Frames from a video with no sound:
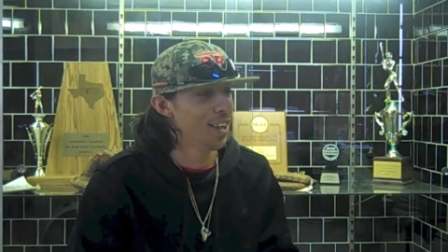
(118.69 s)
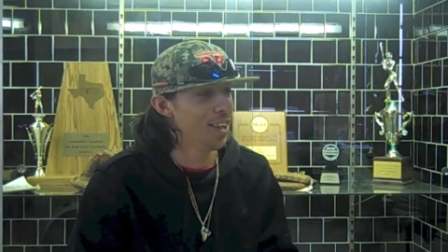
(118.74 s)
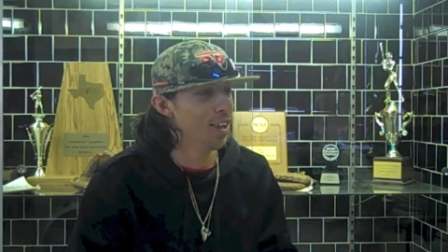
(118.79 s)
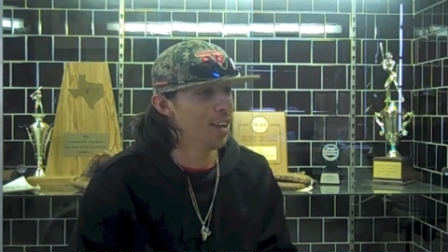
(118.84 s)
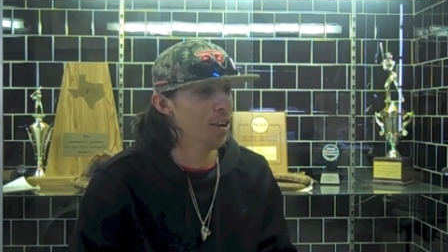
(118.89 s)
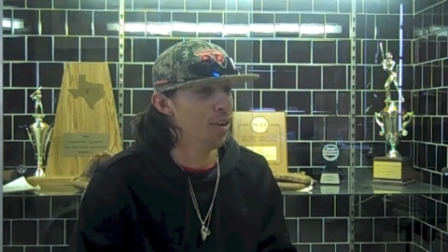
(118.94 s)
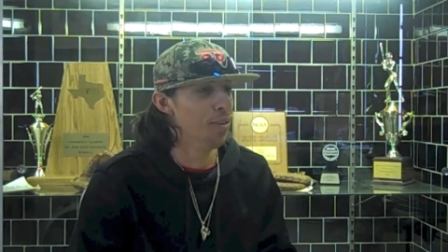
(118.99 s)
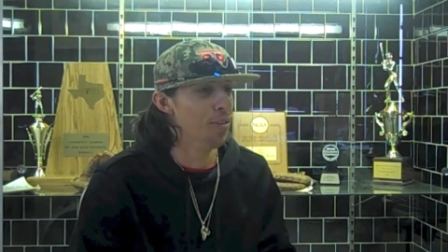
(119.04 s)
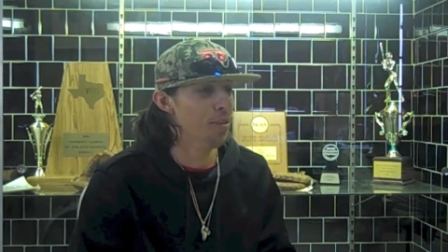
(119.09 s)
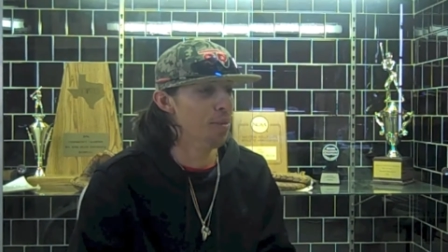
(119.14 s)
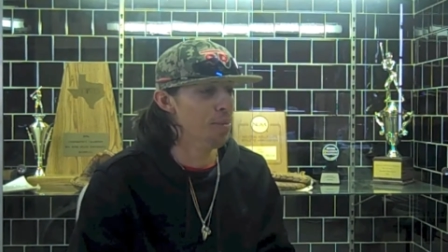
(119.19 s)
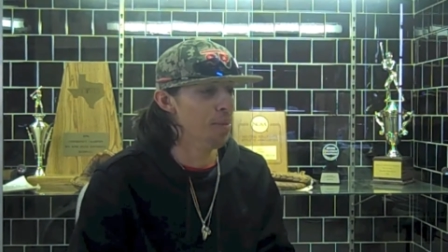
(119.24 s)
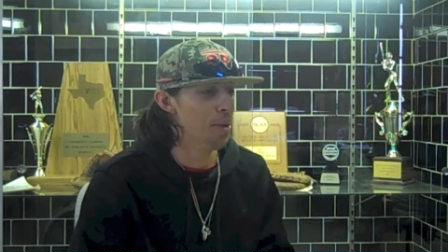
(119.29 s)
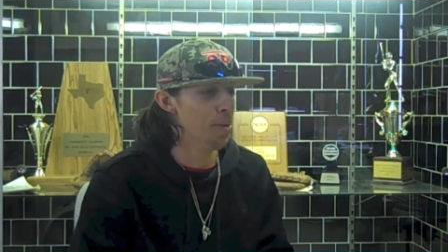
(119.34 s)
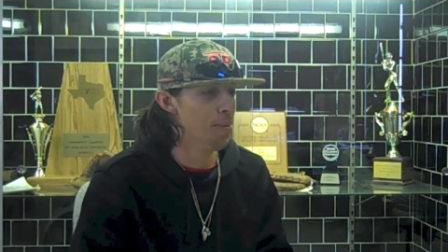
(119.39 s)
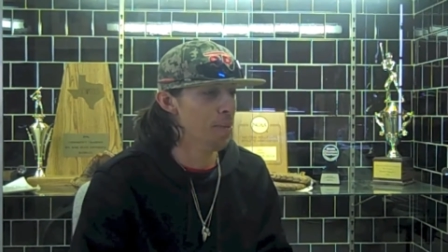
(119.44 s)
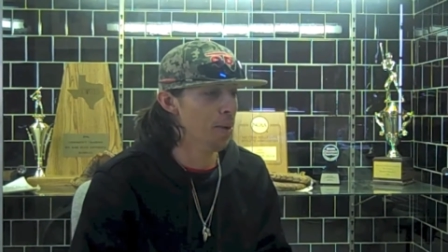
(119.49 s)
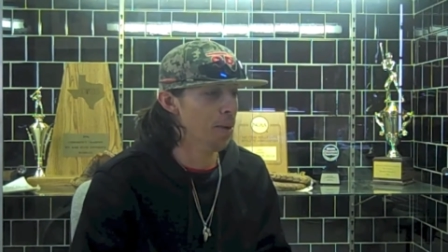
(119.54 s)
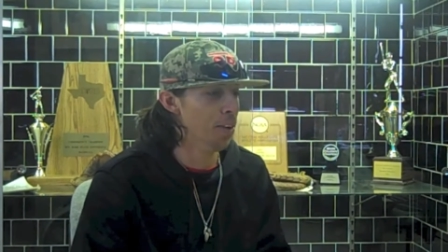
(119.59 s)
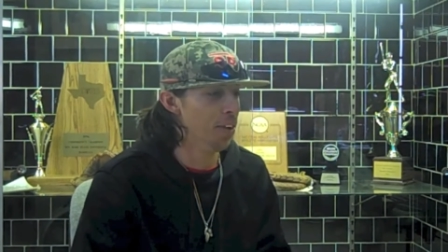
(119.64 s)
Goal for me
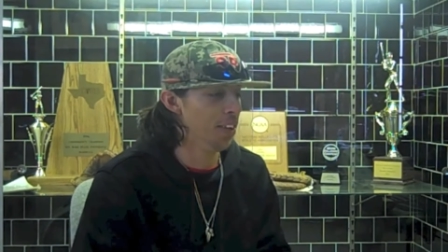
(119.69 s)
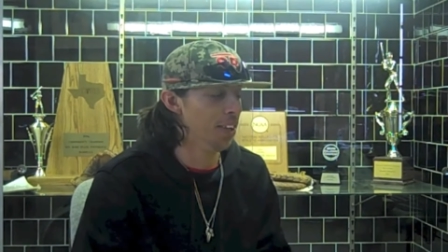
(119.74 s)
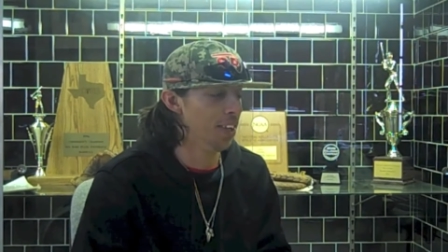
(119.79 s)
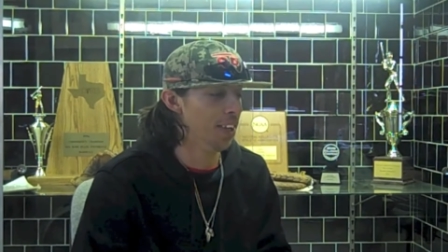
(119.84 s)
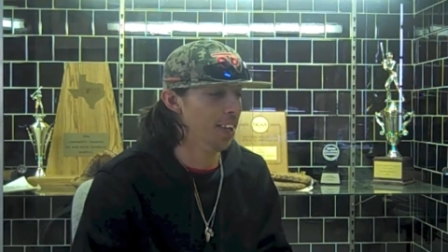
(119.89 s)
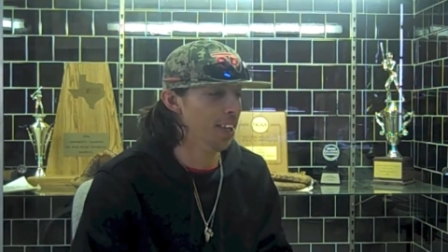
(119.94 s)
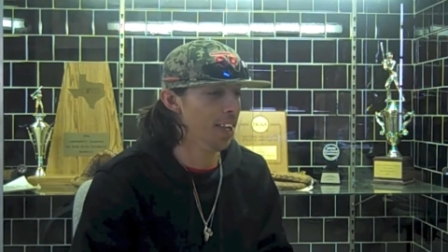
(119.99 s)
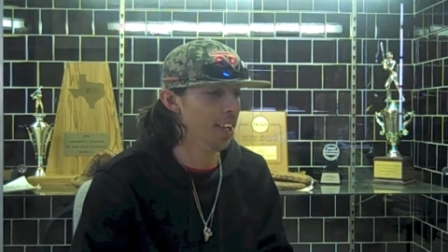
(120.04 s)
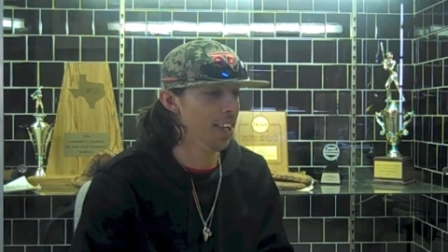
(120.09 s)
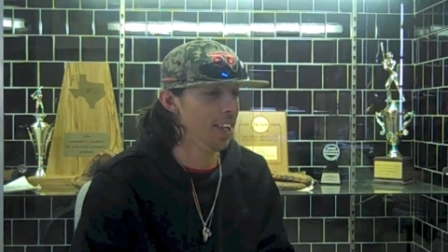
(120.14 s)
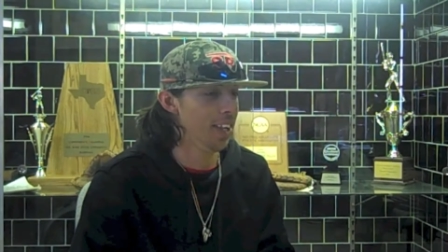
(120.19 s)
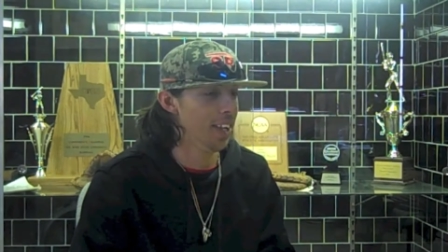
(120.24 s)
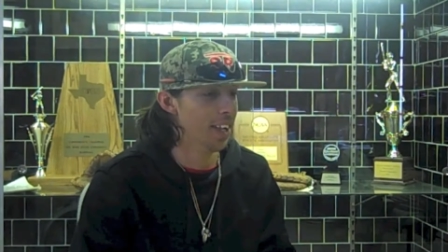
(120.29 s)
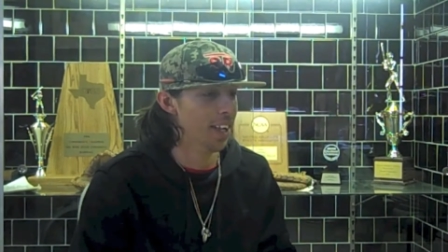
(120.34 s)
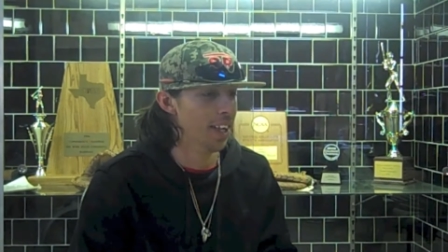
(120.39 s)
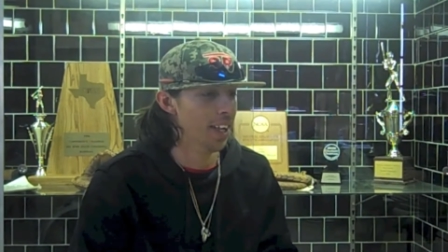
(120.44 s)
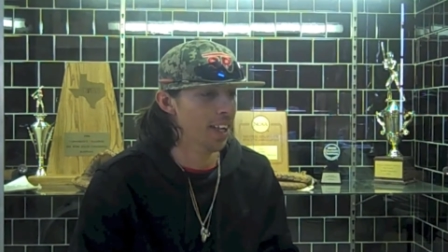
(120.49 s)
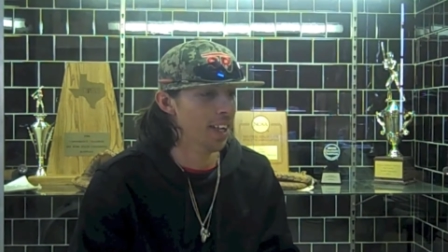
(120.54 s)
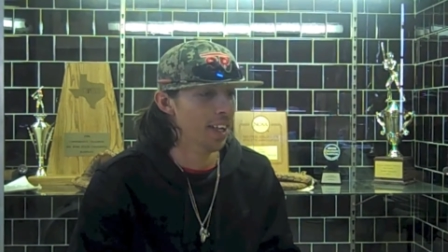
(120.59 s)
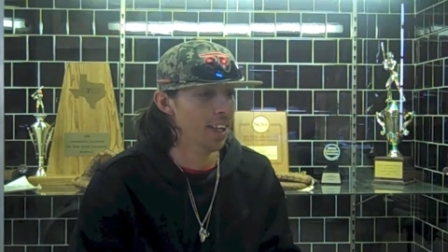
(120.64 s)
personally.
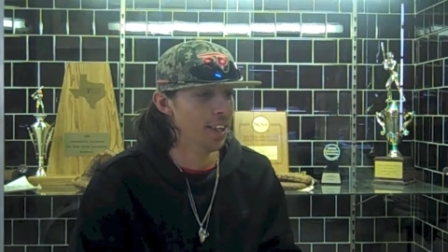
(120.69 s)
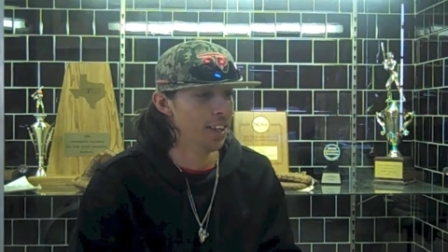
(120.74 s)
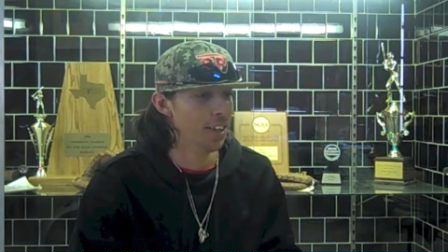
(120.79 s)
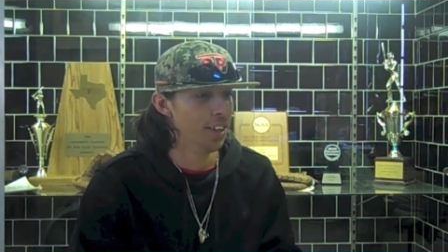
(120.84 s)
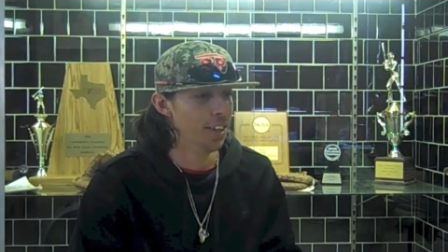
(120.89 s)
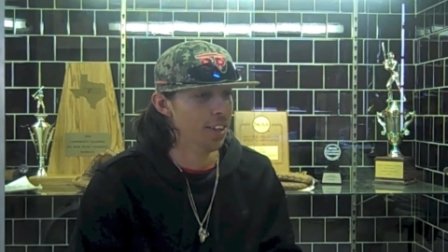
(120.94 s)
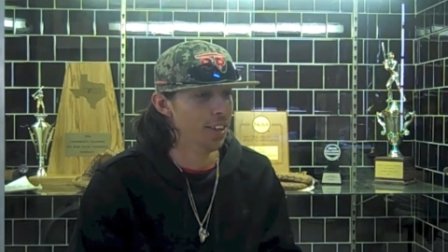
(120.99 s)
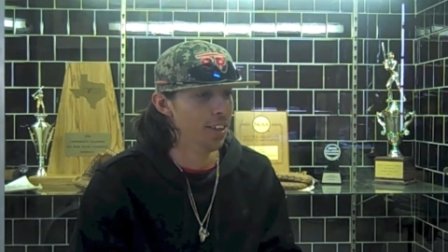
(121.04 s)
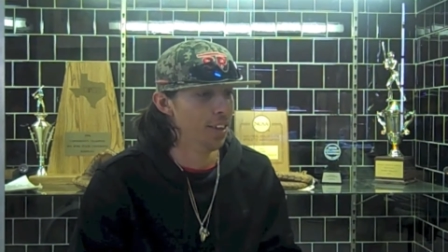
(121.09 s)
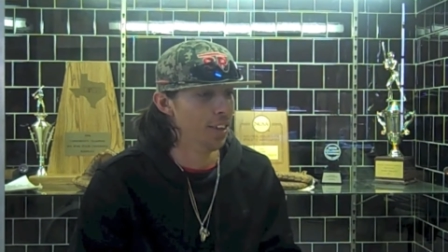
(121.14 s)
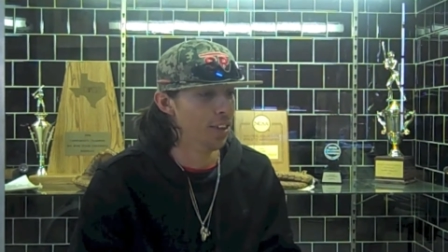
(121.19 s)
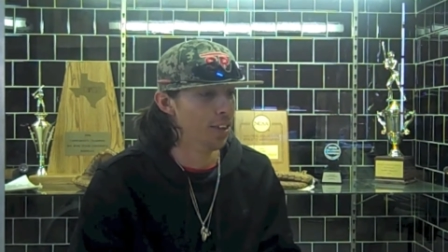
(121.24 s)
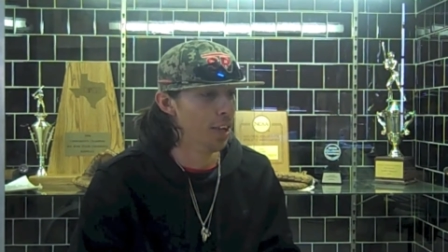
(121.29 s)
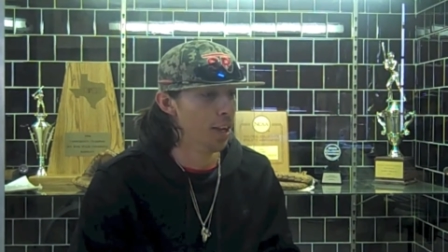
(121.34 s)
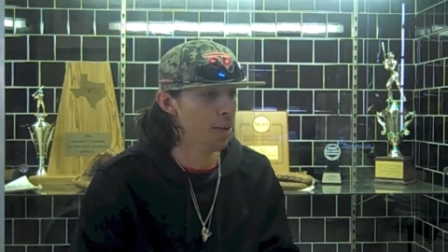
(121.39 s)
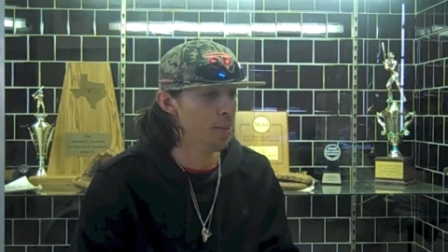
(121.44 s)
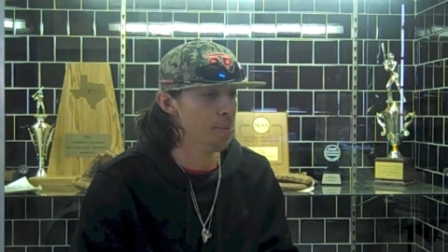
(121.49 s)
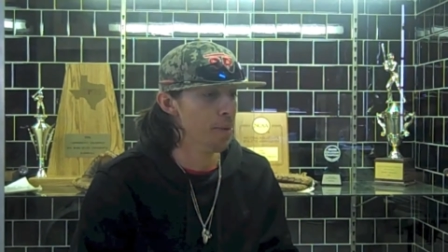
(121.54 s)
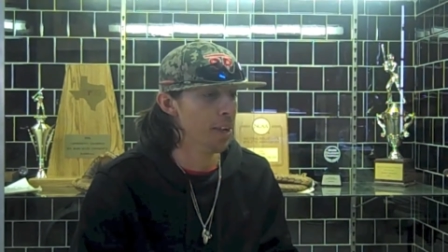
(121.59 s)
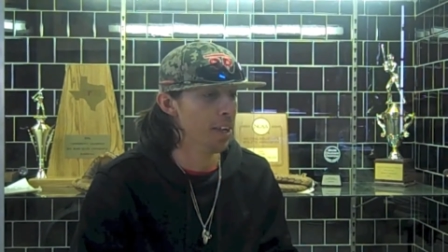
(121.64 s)

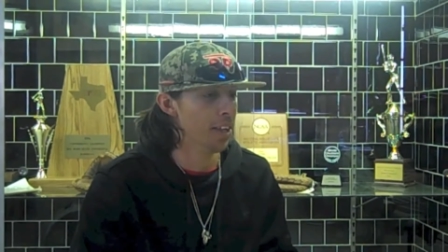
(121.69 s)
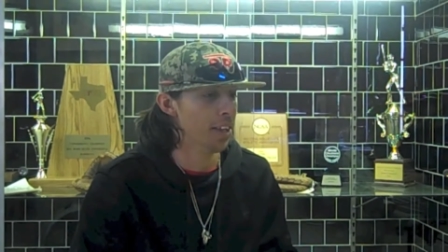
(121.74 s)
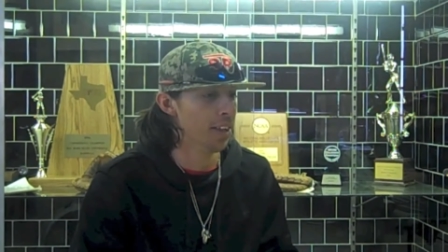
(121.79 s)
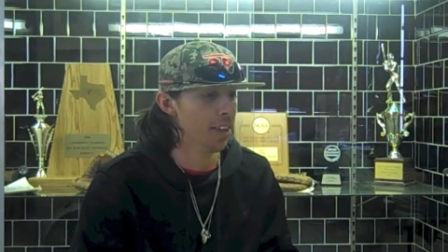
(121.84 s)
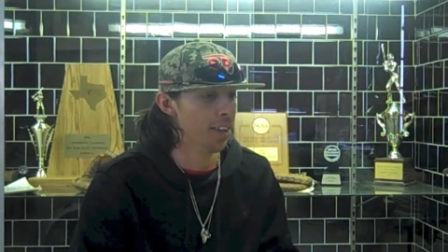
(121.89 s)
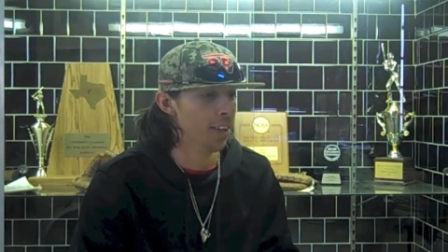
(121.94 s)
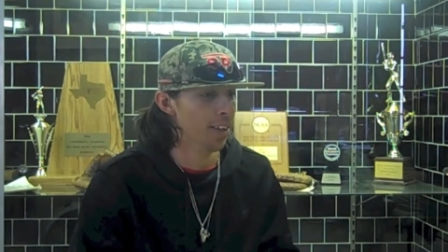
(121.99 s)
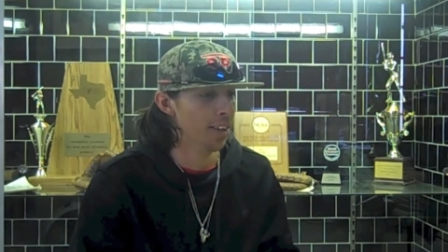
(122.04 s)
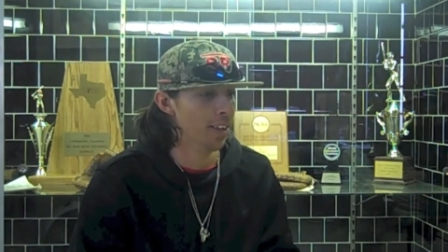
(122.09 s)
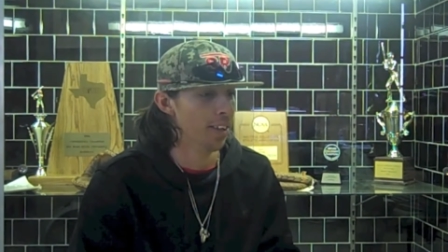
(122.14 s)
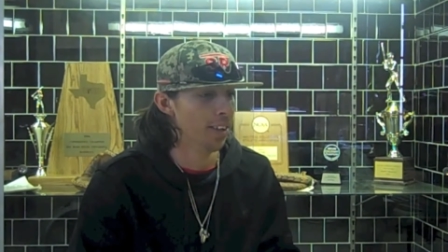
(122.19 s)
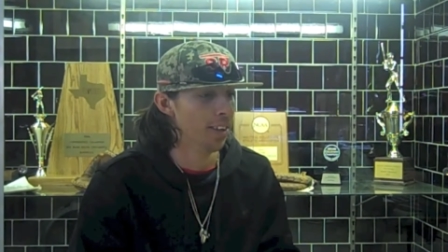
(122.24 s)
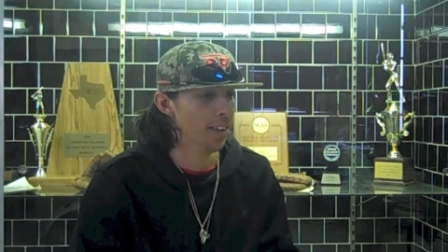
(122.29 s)
Try to make the